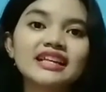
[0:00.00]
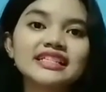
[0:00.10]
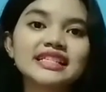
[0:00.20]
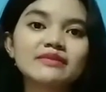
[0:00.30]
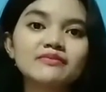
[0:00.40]

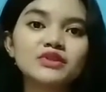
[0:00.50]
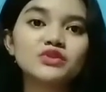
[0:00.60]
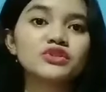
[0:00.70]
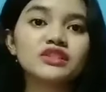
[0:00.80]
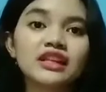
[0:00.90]
seemed
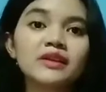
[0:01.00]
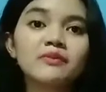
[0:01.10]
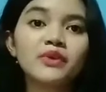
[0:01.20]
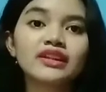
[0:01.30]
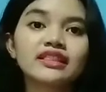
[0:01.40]
to
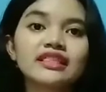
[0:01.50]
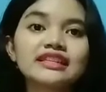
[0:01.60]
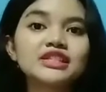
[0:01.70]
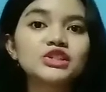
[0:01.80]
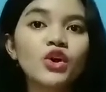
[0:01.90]
celebrate
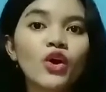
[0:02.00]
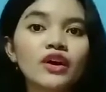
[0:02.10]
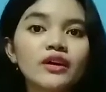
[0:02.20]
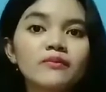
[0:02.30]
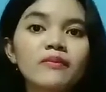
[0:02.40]
the joy